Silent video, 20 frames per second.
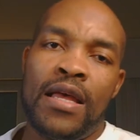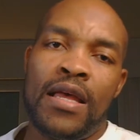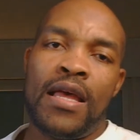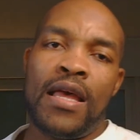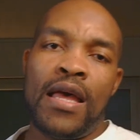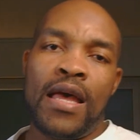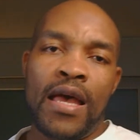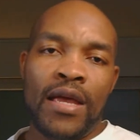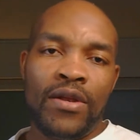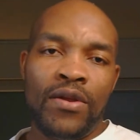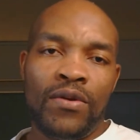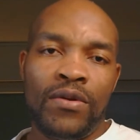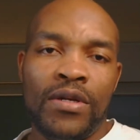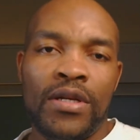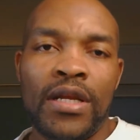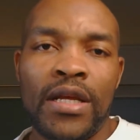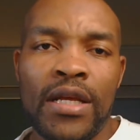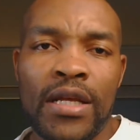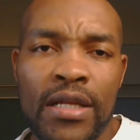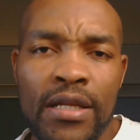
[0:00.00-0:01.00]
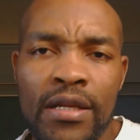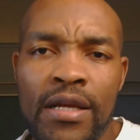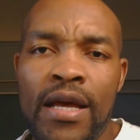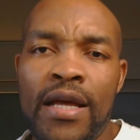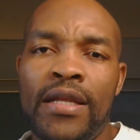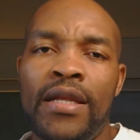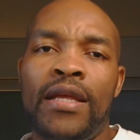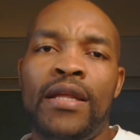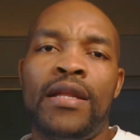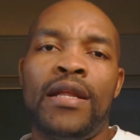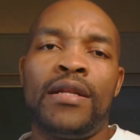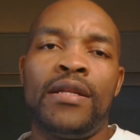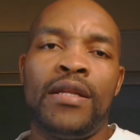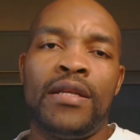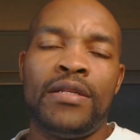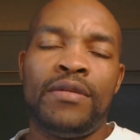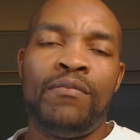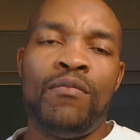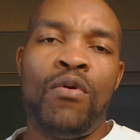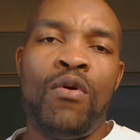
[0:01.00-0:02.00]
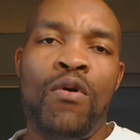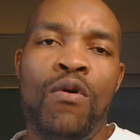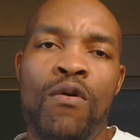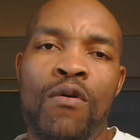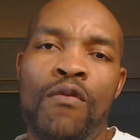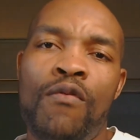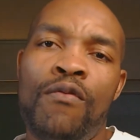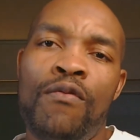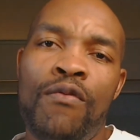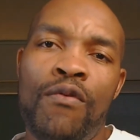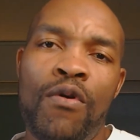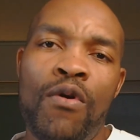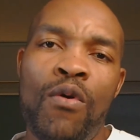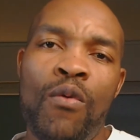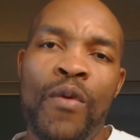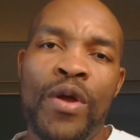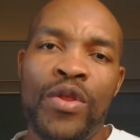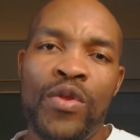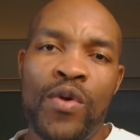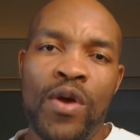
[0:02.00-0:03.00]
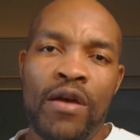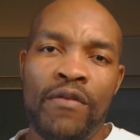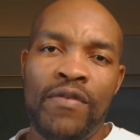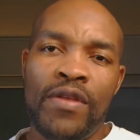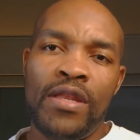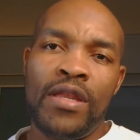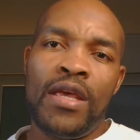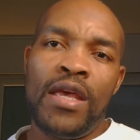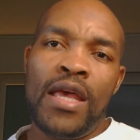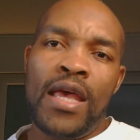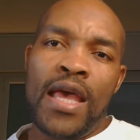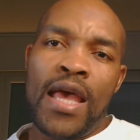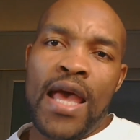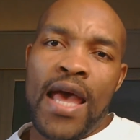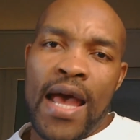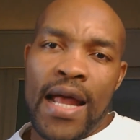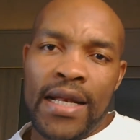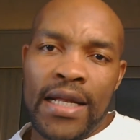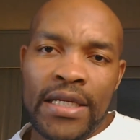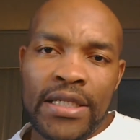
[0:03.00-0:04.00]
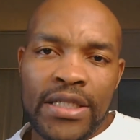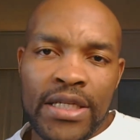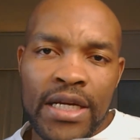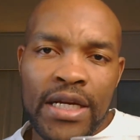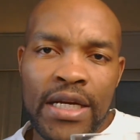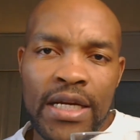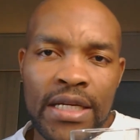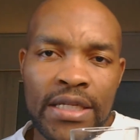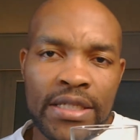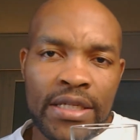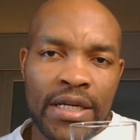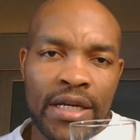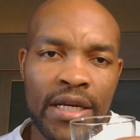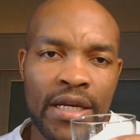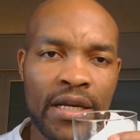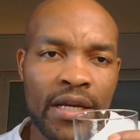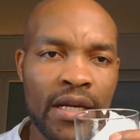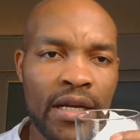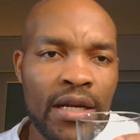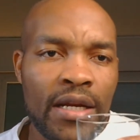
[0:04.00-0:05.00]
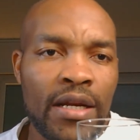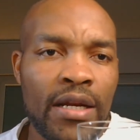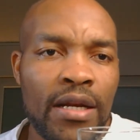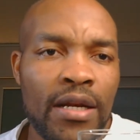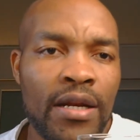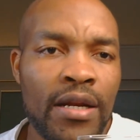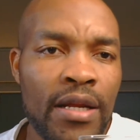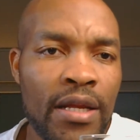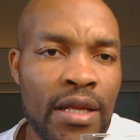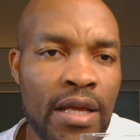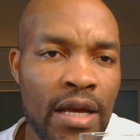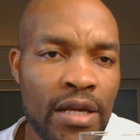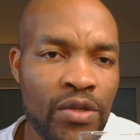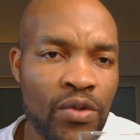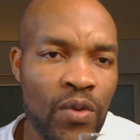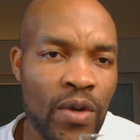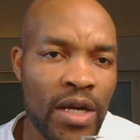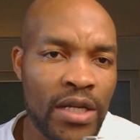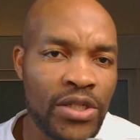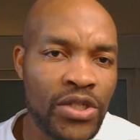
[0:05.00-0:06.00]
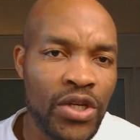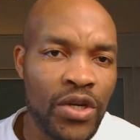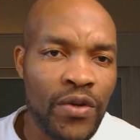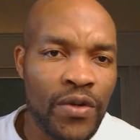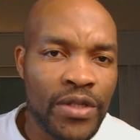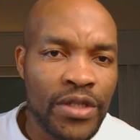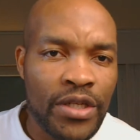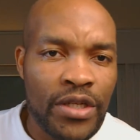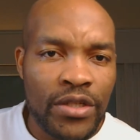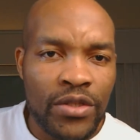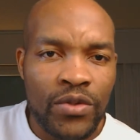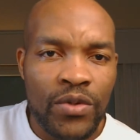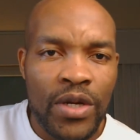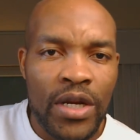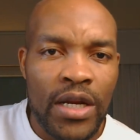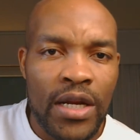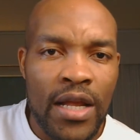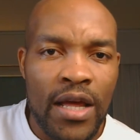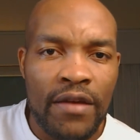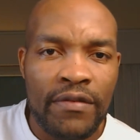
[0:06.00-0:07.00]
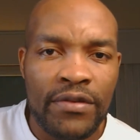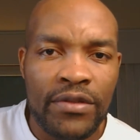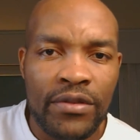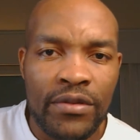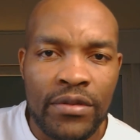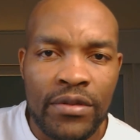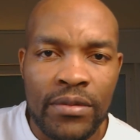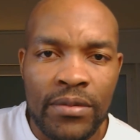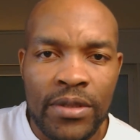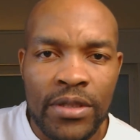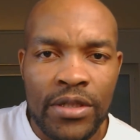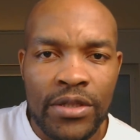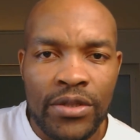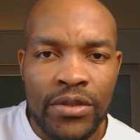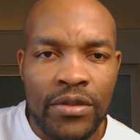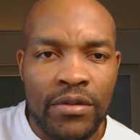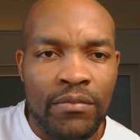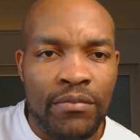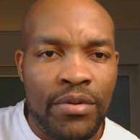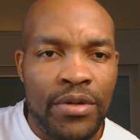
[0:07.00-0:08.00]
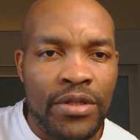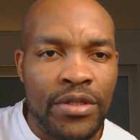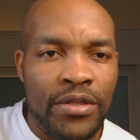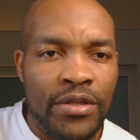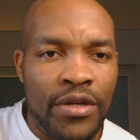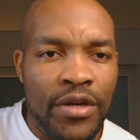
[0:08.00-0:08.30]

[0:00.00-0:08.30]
I think that is more for when you're having, I think sharing the screen. Yes, you can share your screen during a live YouTube session, but